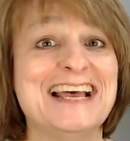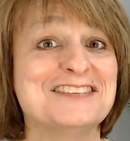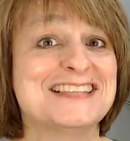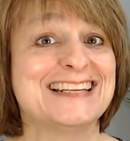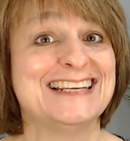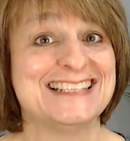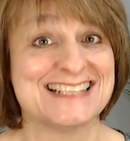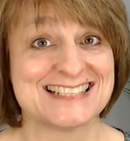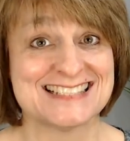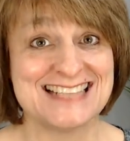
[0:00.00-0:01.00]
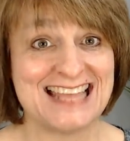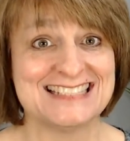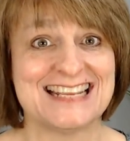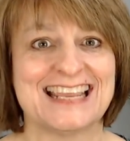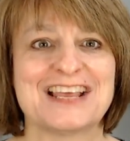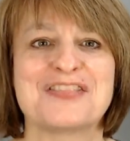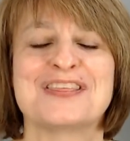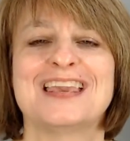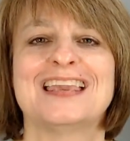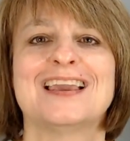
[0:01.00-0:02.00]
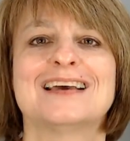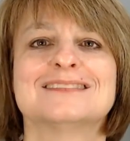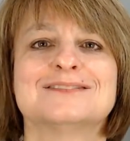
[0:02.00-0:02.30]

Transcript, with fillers: announced that it is extending the